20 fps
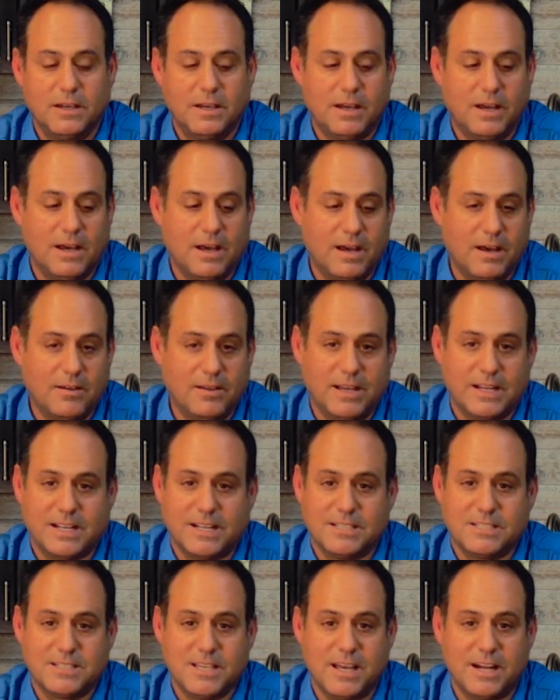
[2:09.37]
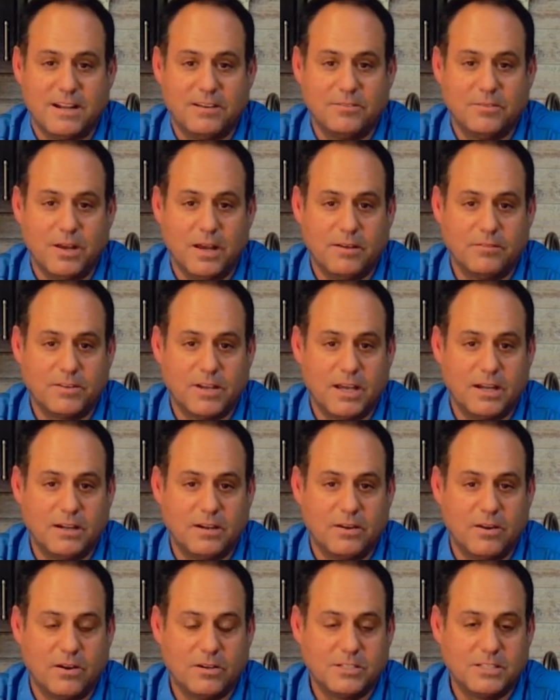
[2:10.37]
Uh, like I said, I've, I've got an
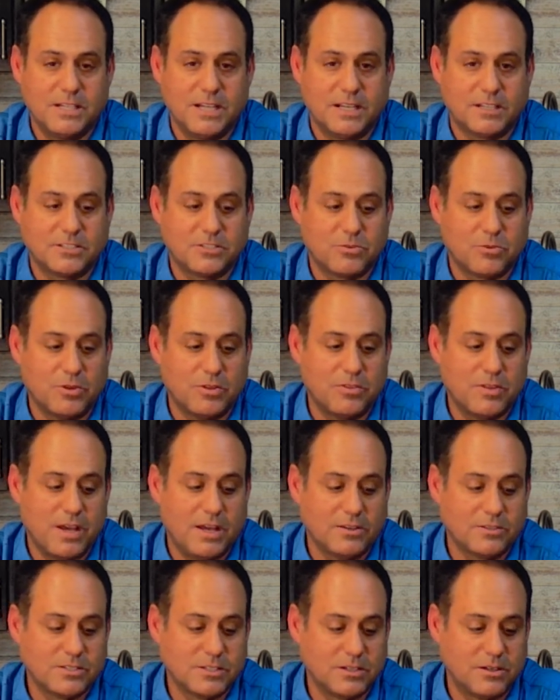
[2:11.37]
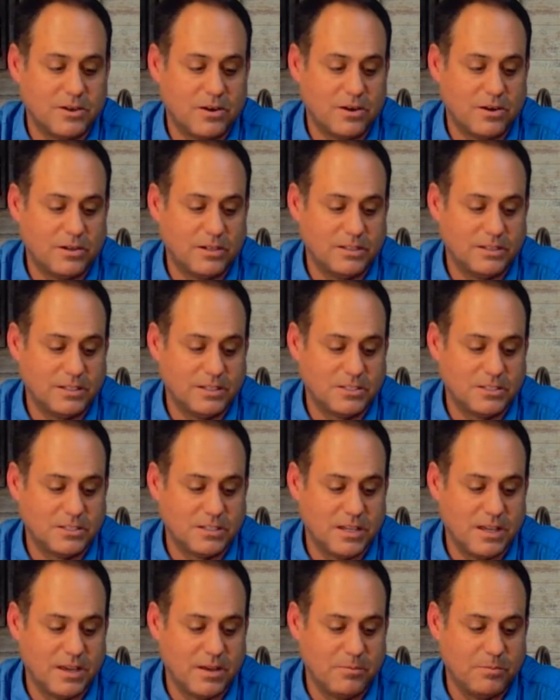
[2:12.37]
RTX 3000 card in this uh,